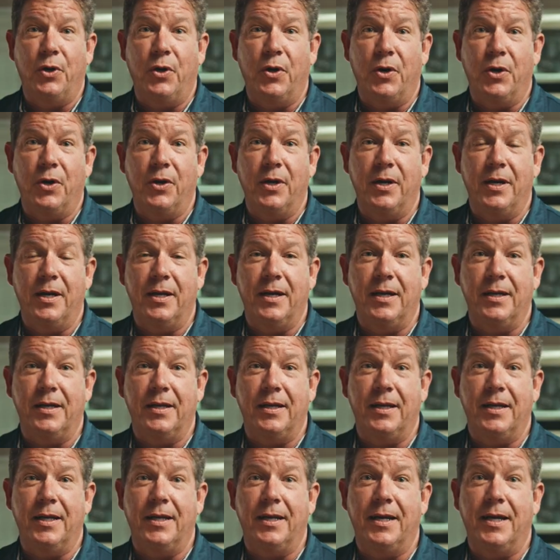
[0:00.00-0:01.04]
car
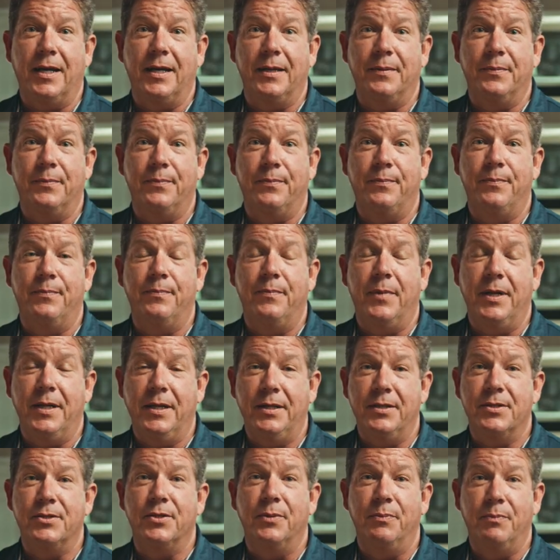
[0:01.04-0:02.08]
and I
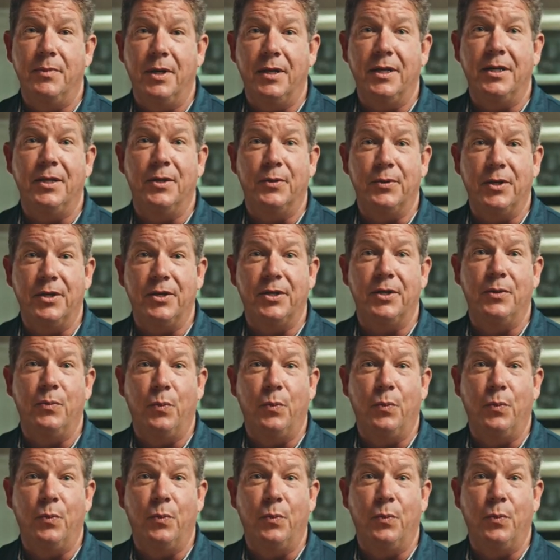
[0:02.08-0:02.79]
made some money on it